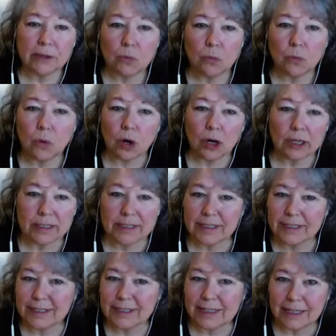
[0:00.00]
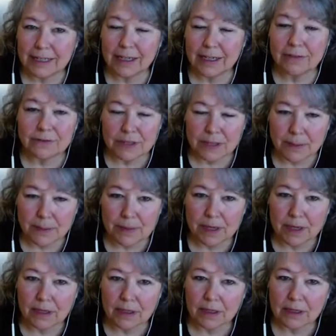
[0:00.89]
quantity of
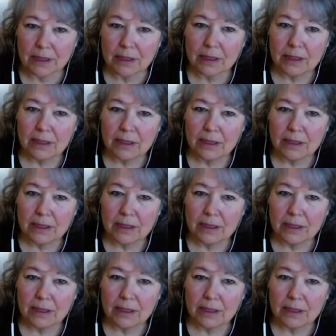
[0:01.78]
something.